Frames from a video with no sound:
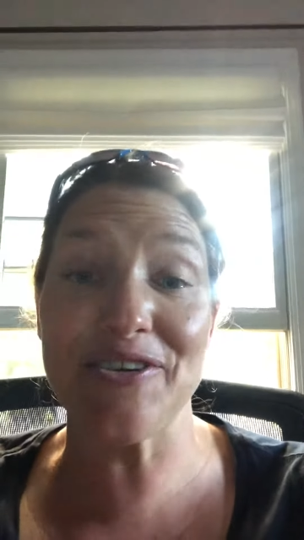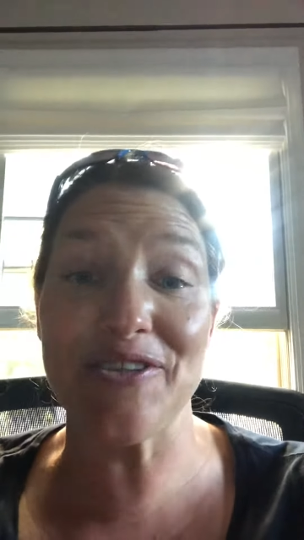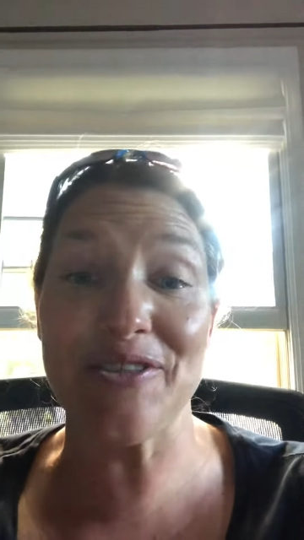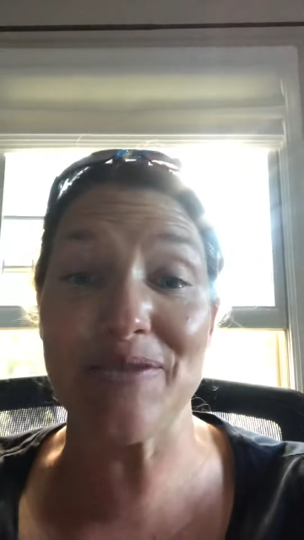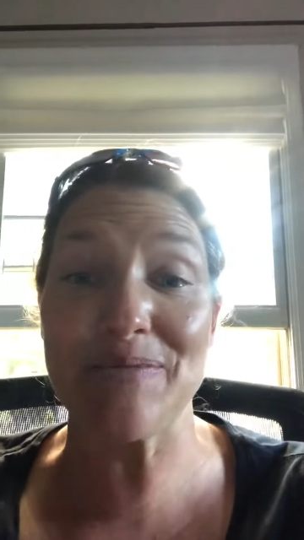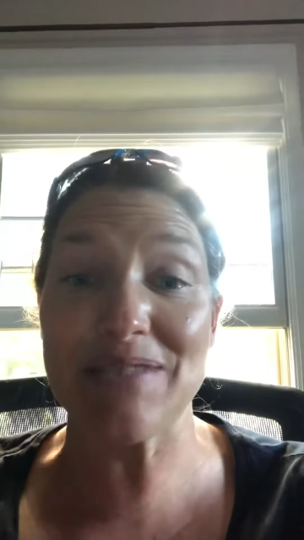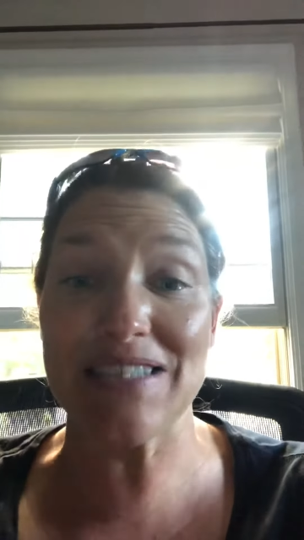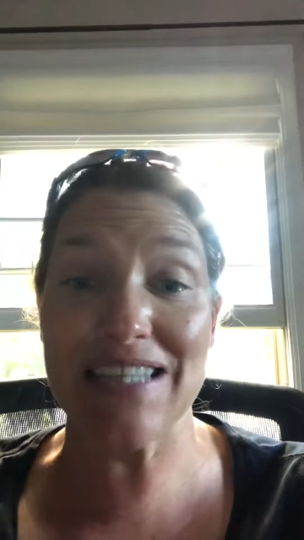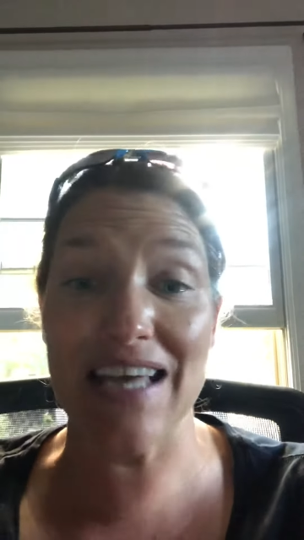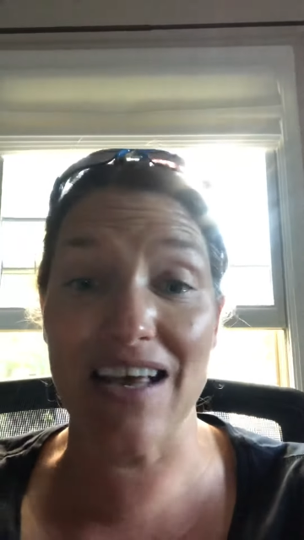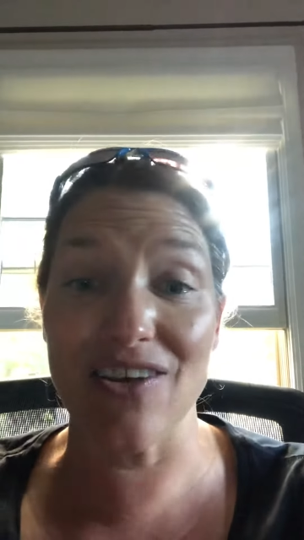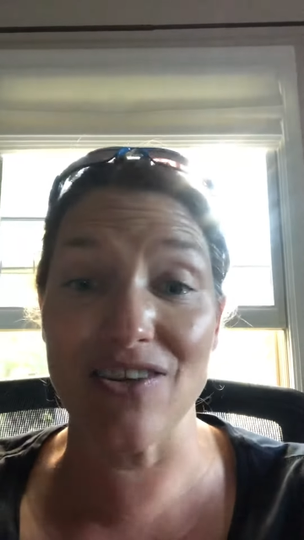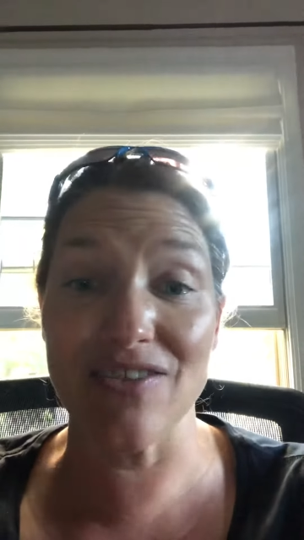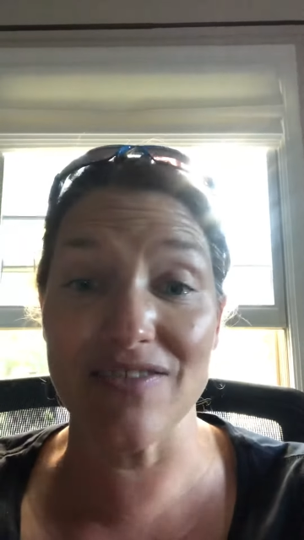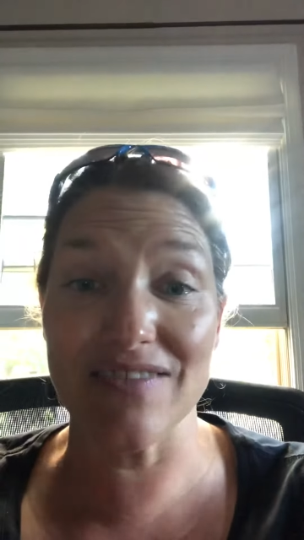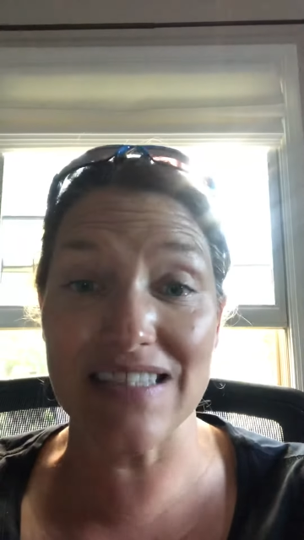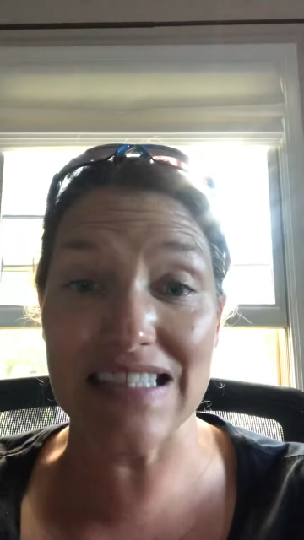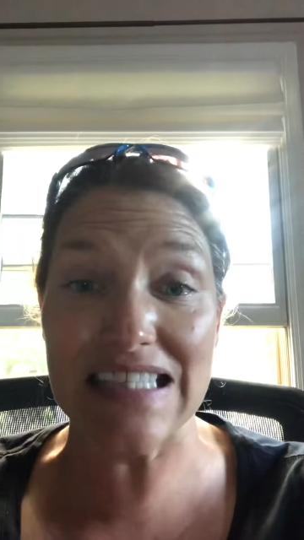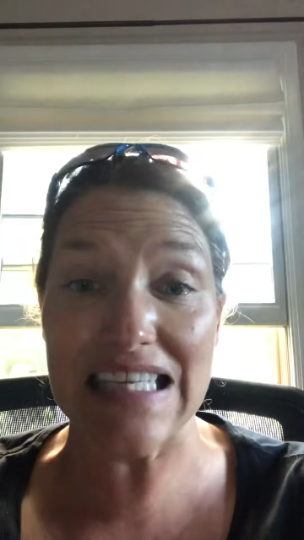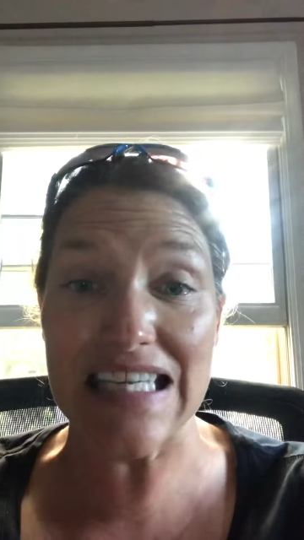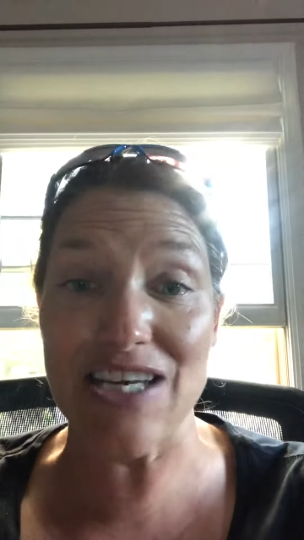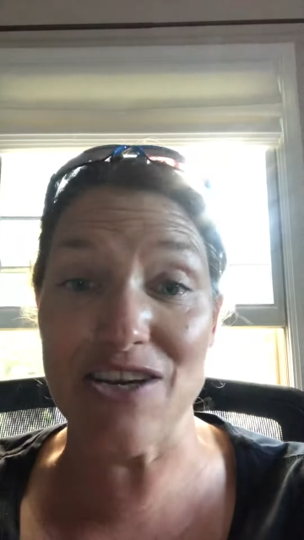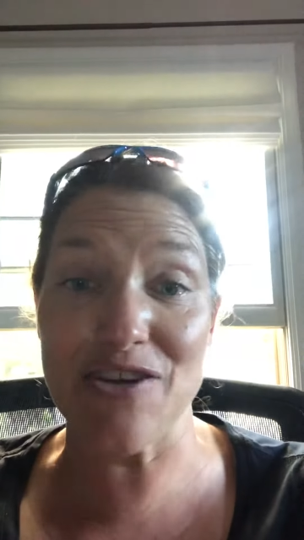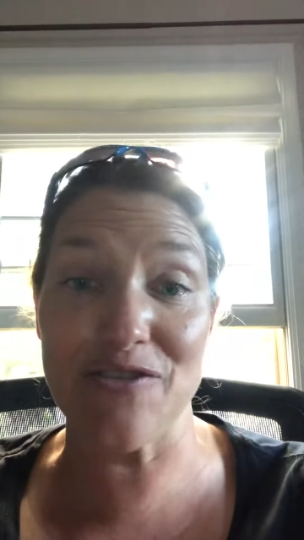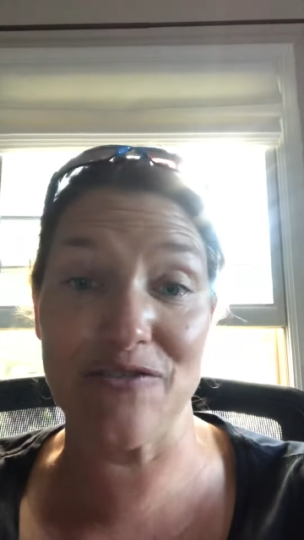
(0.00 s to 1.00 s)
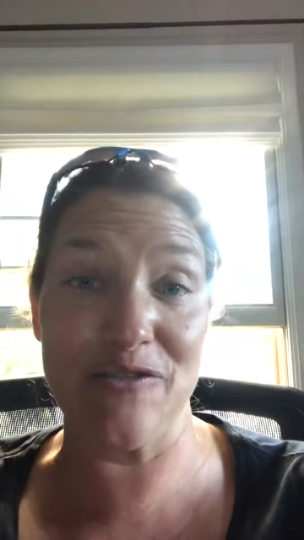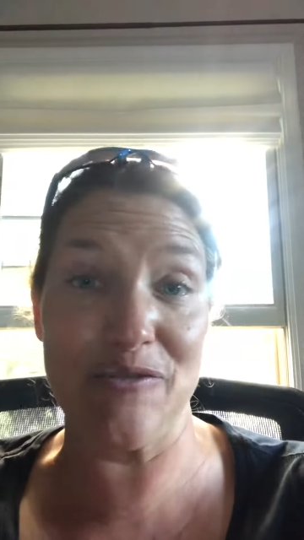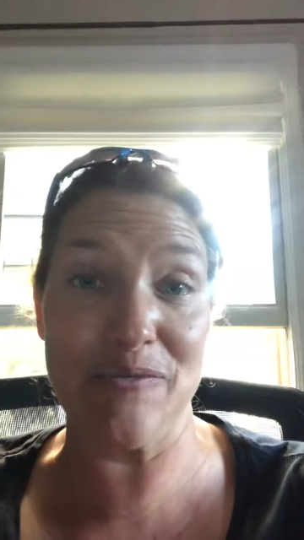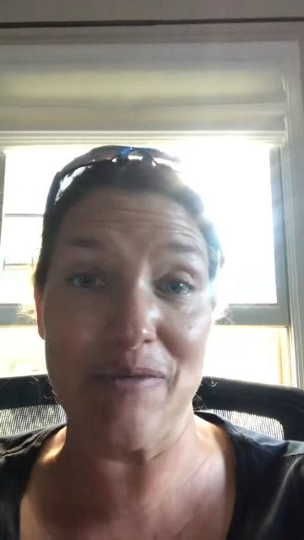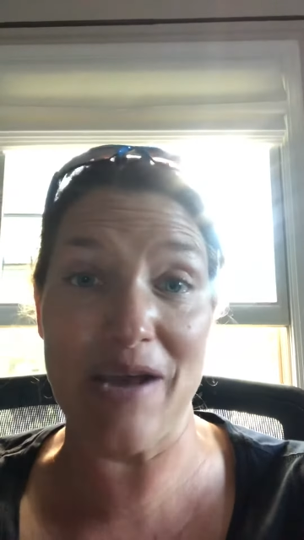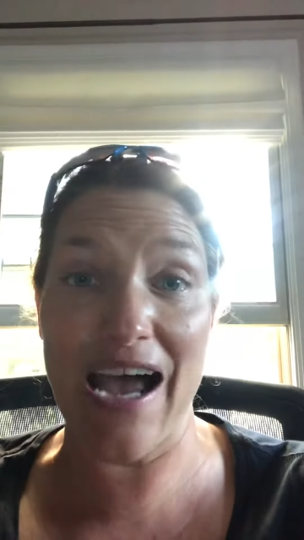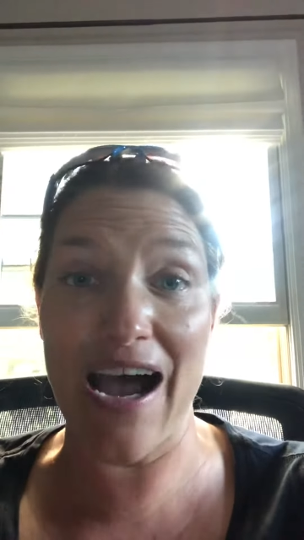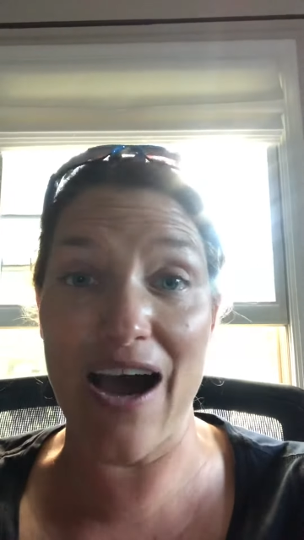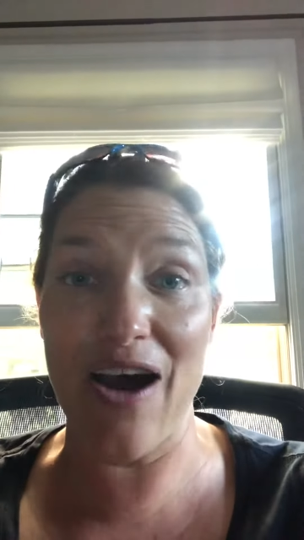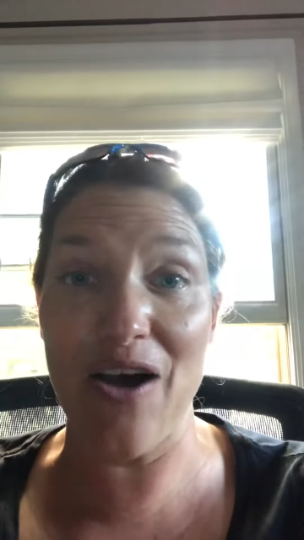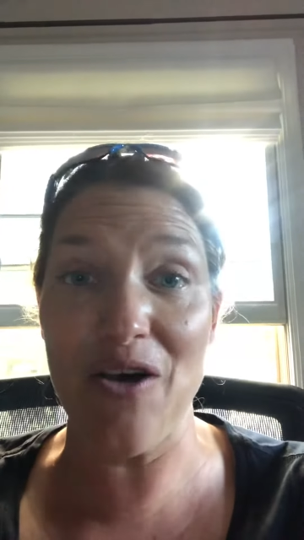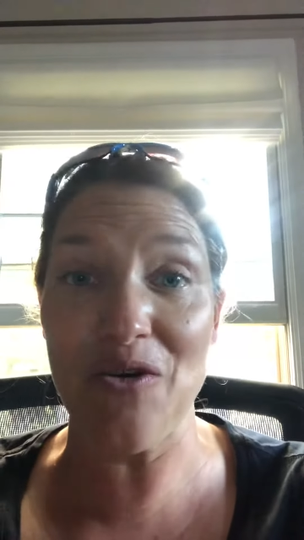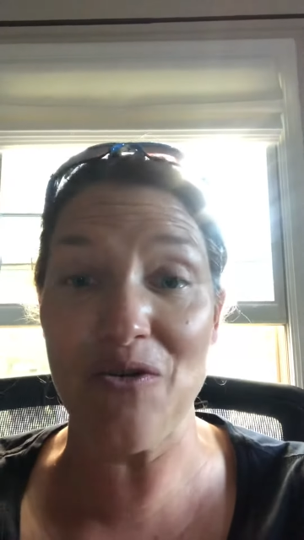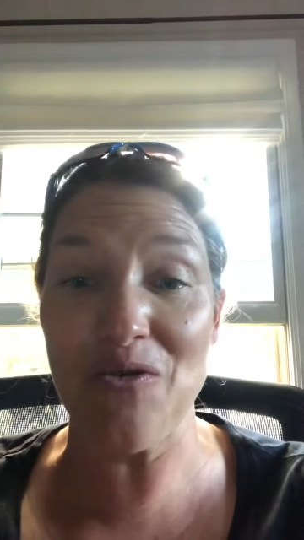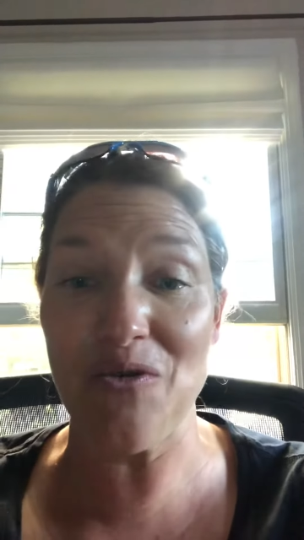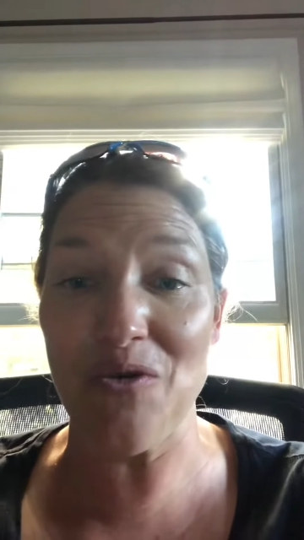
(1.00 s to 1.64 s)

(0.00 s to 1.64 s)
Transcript: themselves a year from now